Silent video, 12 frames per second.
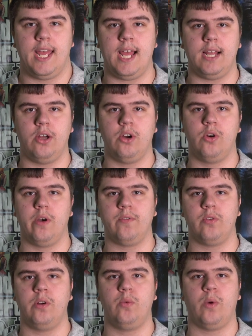Hello
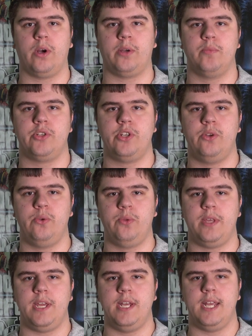everyone, welcome to
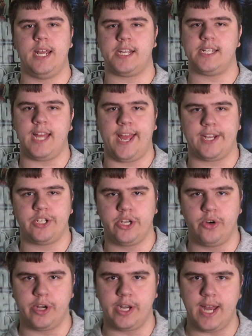the Nick Tech
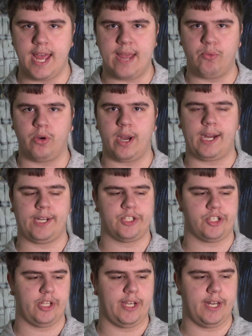Show, and today we're
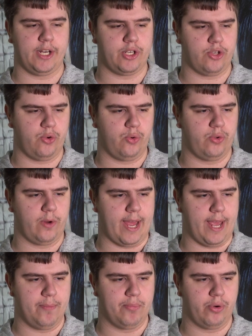actually going to do
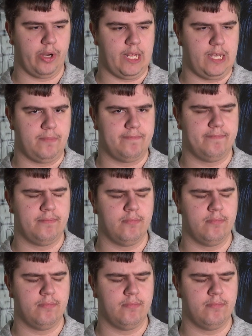a pretty